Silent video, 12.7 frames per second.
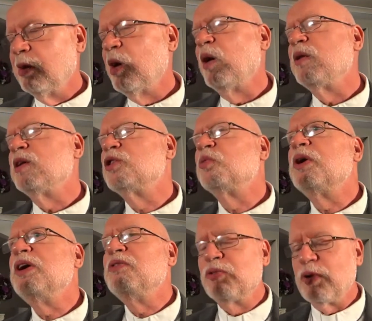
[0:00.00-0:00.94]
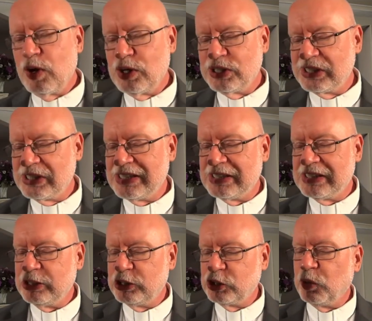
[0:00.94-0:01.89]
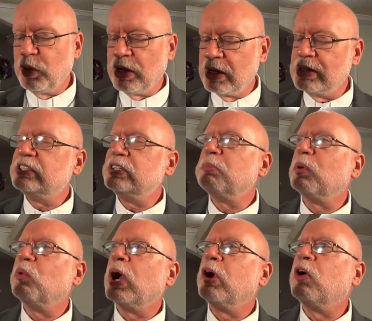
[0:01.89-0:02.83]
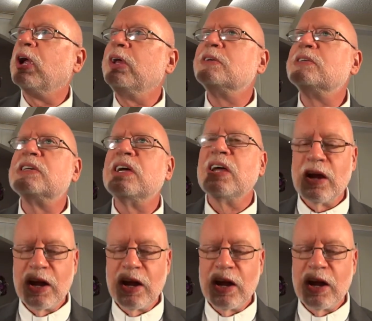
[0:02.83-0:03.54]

are the 21st century contemporaries